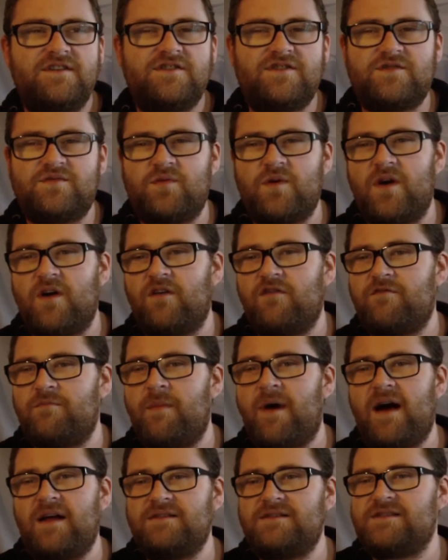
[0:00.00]
12
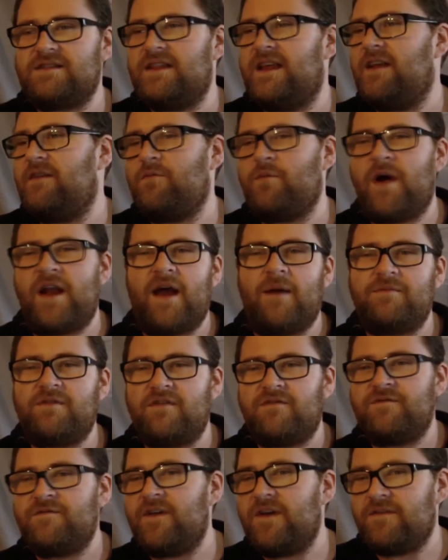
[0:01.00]
months. And then it went up
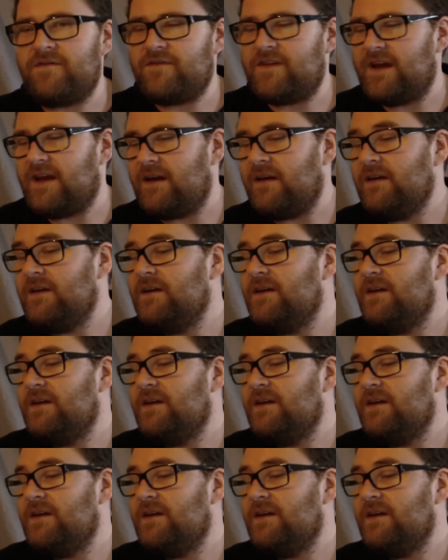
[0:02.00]
to $50.